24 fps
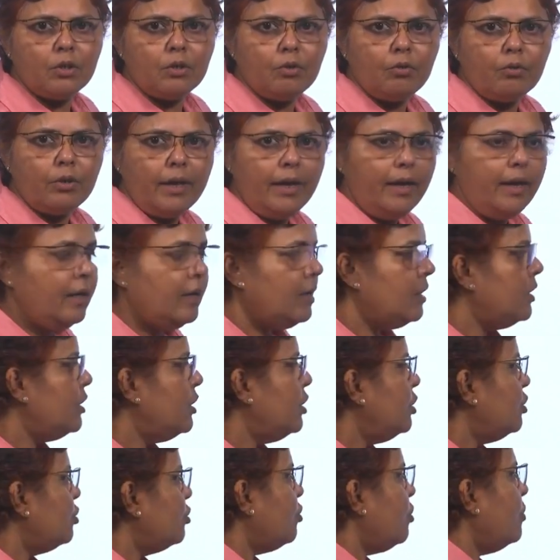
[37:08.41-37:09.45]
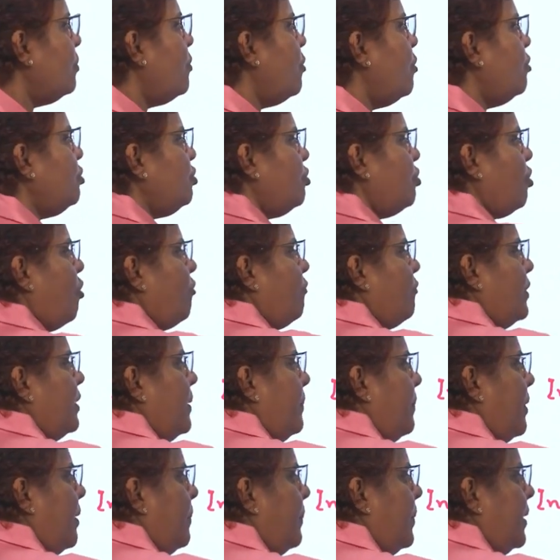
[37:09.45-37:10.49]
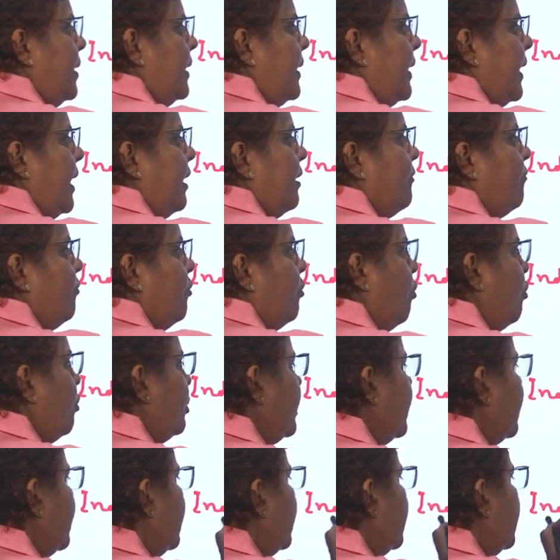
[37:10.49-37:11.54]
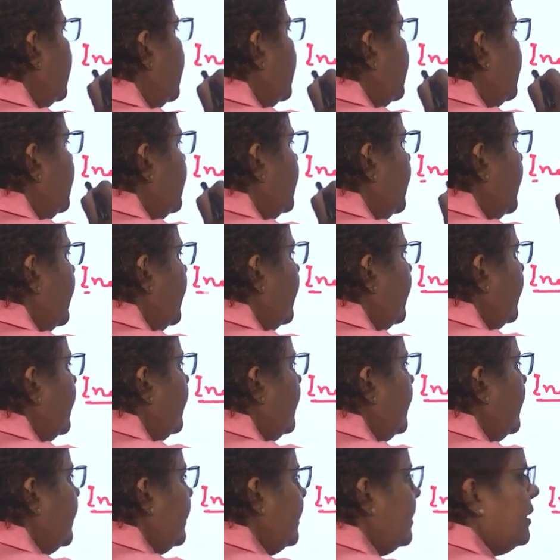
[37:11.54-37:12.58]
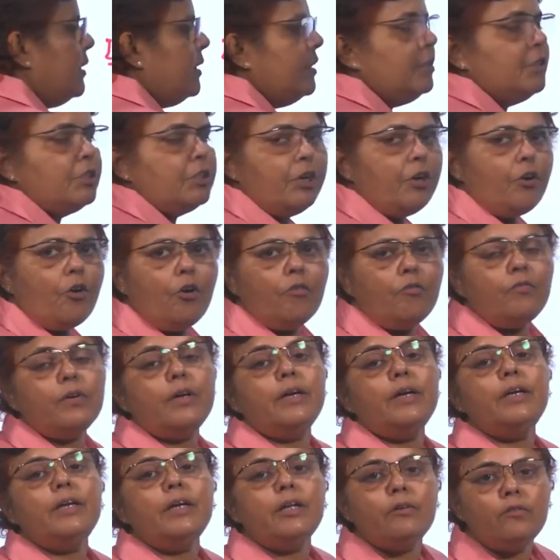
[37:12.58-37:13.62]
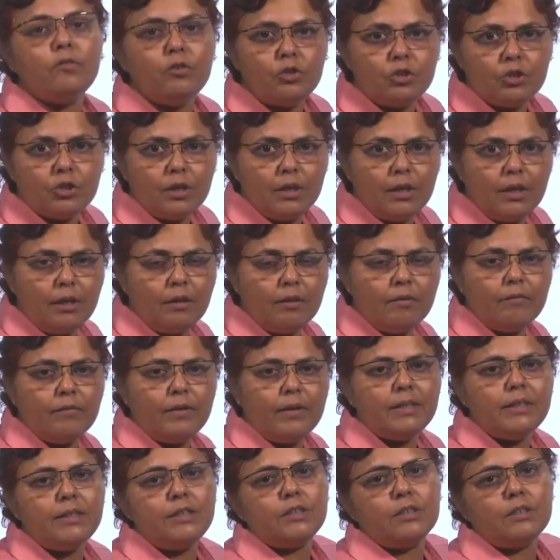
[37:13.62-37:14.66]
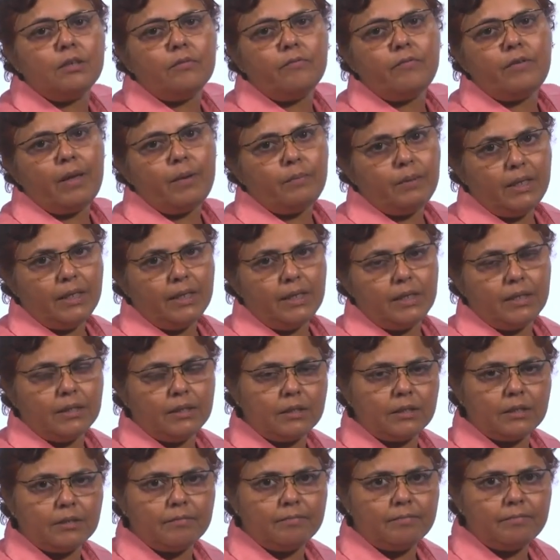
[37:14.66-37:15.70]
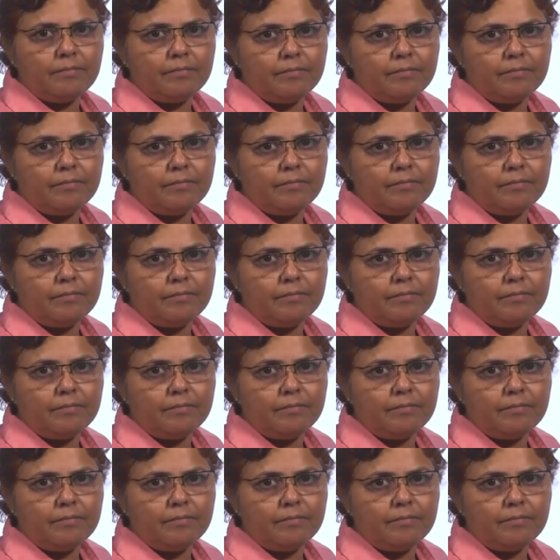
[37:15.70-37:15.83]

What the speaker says: Okay. So, most often people take floaters instead of individual when it is a family case.